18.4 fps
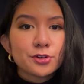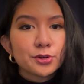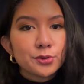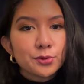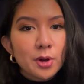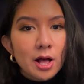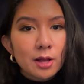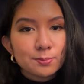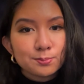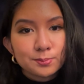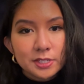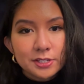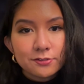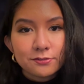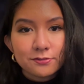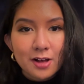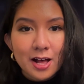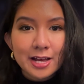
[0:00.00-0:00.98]
who helped me
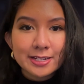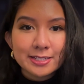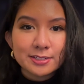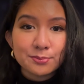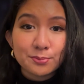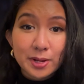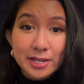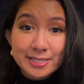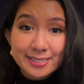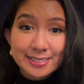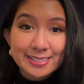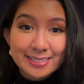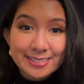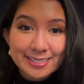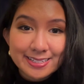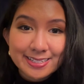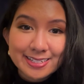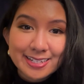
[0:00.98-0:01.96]
find my
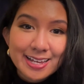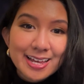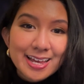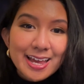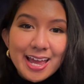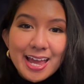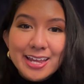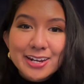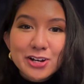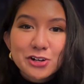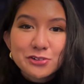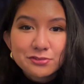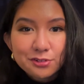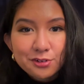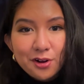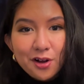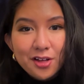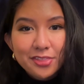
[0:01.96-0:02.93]
seat. And
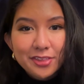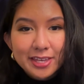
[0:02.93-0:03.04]
overall, the